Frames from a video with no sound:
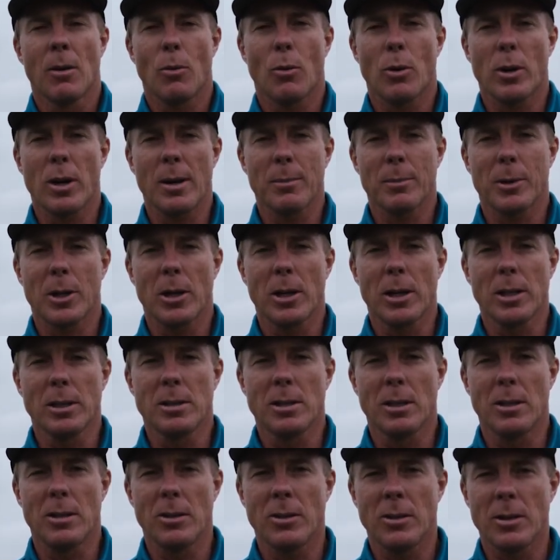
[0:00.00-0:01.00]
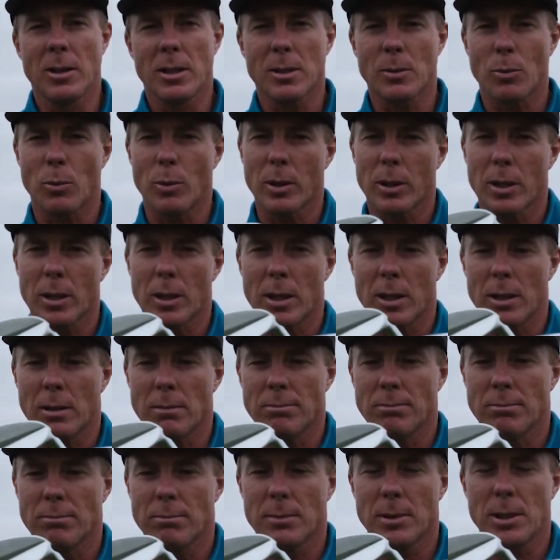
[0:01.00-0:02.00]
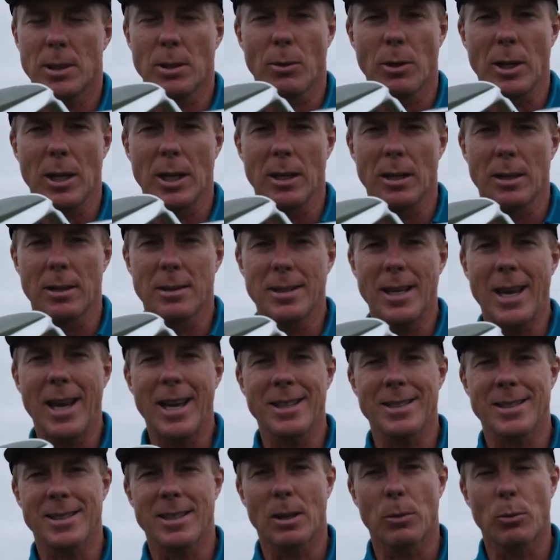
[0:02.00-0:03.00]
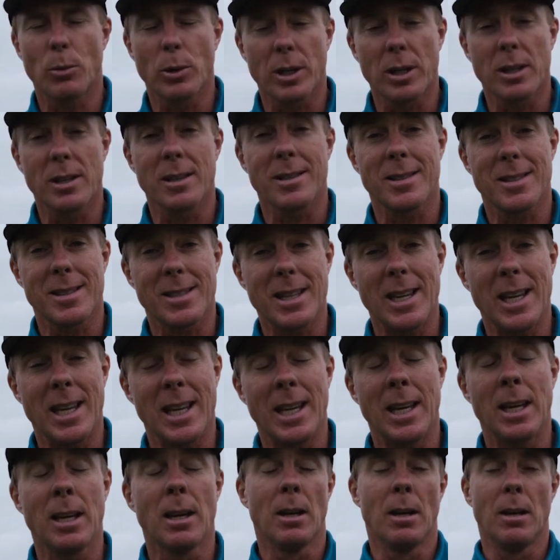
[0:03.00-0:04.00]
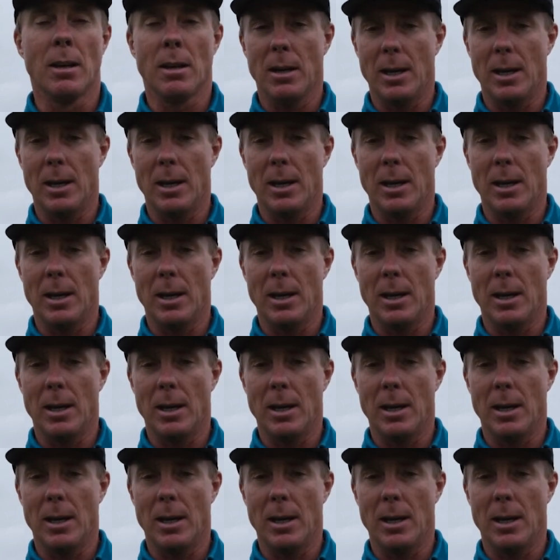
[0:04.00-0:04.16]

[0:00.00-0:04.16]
What I'm going to do is we're going to do a little test and we're going to see.